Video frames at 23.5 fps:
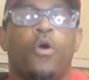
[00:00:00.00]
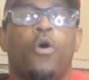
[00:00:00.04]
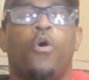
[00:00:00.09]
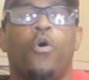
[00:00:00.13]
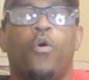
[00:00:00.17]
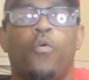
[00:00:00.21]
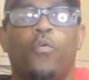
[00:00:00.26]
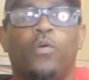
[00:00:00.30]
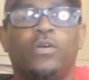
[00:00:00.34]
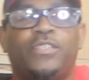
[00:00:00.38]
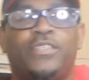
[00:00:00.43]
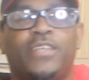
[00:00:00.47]

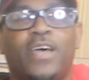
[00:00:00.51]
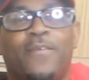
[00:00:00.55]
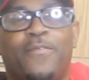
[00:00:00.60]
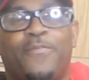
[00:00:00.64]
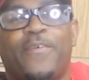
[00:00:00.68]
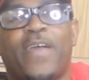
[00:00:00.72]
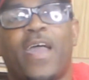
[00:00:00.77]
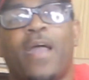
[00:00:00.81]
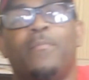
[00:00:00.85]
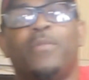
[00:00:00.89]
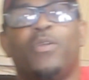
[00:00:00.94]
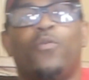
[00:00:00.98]
What's up,
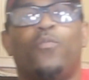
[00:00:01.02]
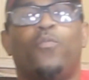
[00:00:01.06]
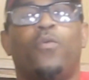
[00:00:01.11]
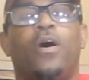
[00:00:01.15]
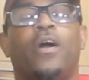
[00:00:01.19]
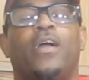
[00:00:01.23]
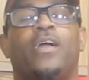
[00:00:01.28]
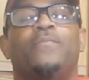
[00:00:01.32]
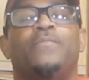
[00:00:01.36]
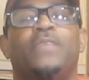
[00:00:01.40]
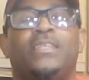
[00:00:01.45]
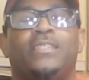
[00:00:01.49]
family?
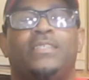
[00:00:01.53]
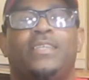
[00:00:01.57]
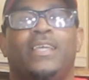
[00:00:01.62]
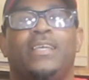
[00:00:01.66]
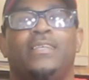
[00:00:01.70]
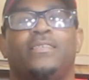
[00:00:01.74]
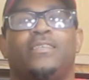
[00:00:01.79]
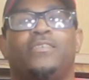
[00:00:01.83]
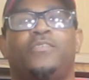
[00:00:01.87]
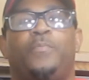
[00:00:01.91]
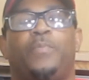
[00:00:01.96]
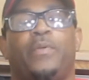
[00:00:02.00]
Welcome to
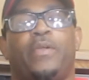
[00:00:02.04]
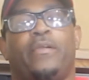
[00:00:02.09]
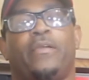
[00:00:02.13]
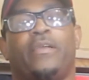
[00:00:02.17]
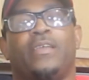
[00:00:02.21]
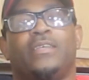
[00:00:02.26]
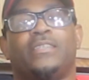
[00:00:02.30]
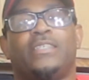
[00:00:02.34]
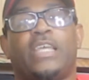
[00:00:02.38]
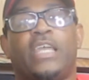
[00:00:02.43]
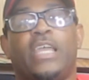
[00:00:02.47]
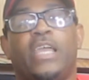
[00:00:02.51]
Ddins
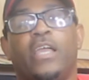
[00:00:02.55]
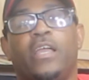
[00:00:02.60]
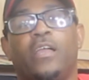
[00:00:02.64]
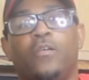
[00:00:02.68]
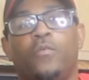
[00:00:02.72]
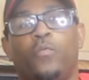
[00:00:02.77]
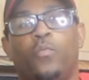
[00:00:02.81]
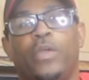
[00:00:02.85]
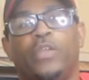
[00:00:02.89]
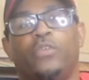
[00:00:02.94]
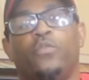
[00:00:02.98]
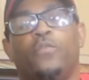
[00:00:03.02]
Xperience. Here
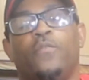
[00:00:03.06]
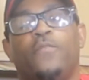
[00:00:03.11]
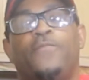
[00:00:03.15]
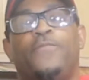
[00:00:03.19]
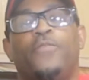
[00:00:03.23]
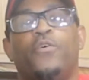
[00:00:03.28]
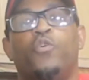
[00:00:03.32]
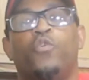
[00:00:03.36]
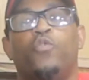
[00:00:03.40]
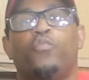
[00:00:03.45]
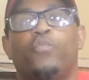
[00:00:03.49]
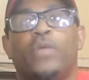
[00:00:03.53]
we do
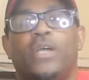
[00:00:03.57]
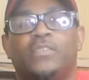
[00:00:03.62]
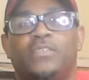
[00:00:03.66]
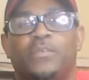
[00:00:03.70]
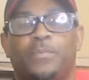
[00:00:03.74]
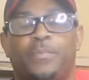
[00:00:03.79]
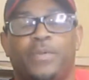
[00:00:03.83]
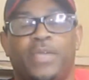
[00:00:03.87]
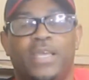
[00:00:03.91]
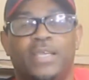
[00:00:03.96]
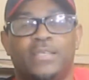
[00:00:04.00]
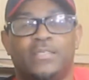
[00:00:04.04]
food
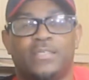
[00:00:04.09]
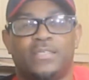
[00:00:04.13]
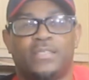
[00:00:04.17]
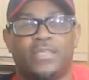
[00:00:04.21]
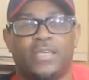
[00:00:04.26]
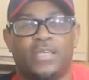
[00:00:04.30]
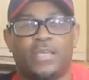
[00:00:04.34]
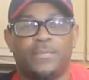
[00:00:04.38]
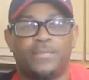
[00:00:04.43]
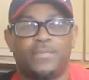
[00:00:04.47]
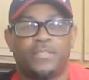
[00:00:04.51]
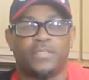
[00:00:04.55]
recipes and
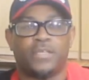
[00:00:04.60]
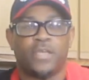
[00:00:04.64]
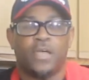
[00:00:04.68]
tips,